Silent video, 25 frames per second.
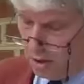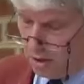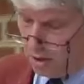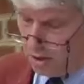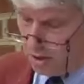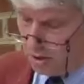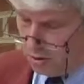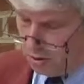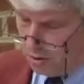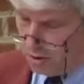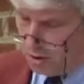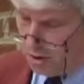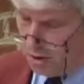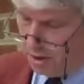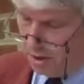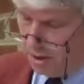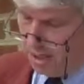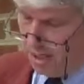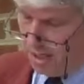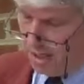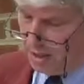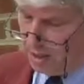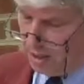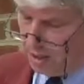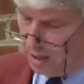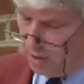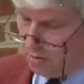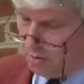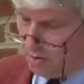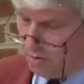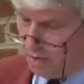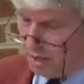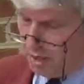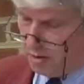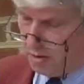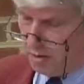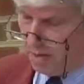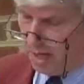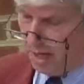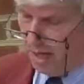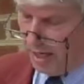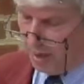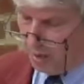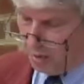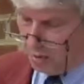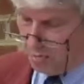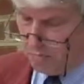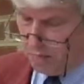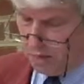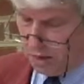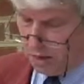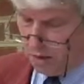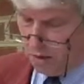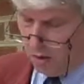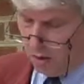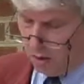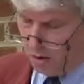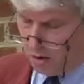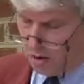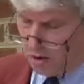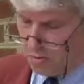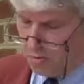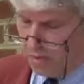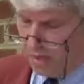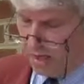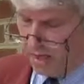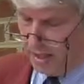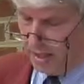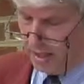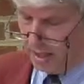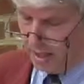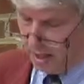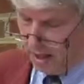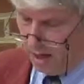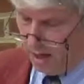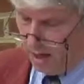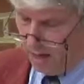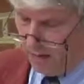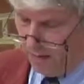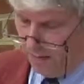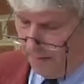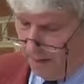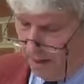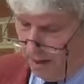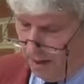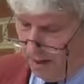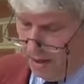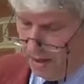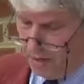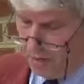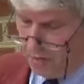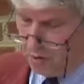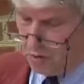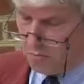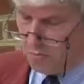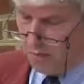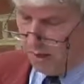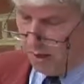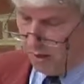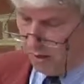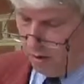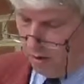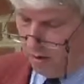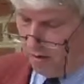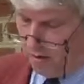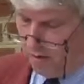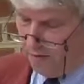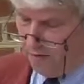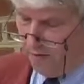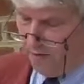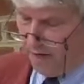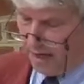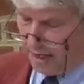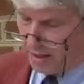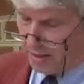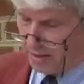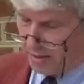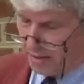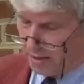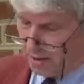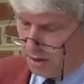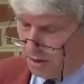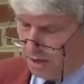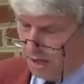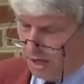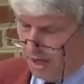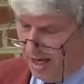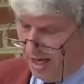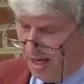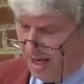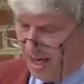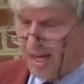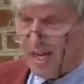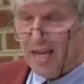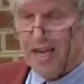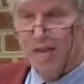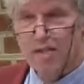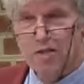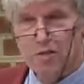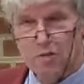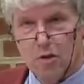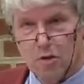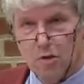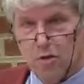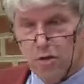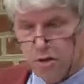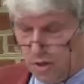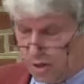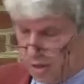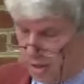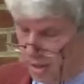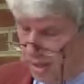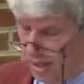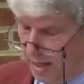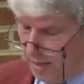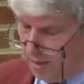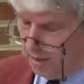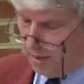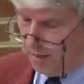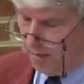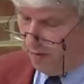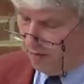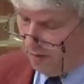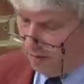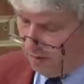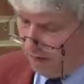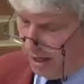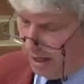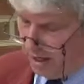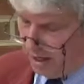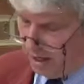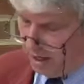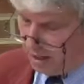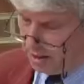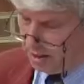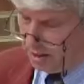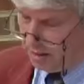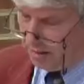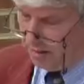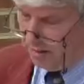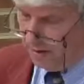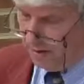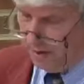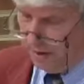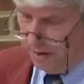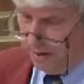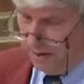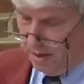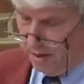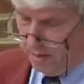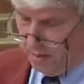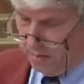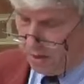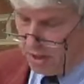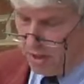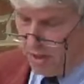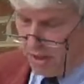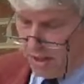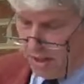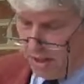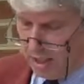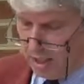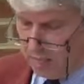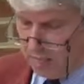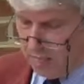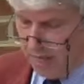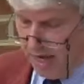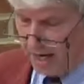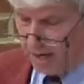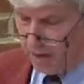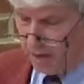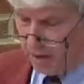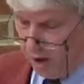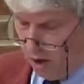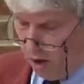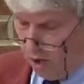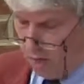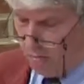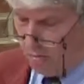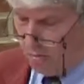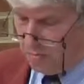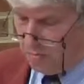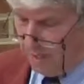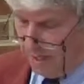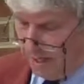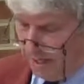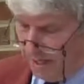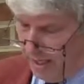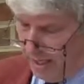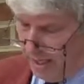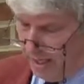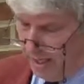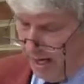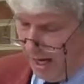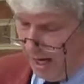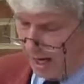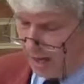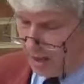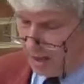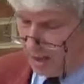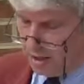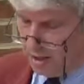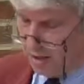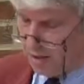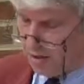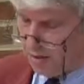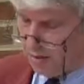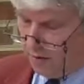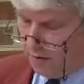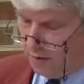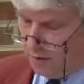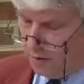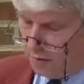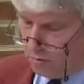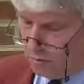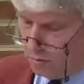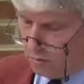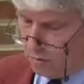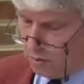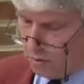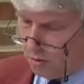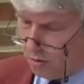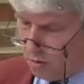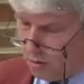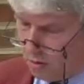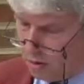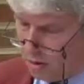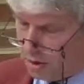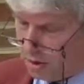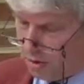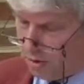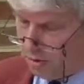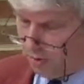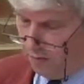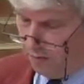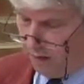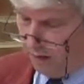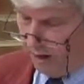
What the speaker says: assertion that terrorism cannot be caused by Islam, but by other factors, is not just an empty phrase, but it is backed up by an analysis of the root causes of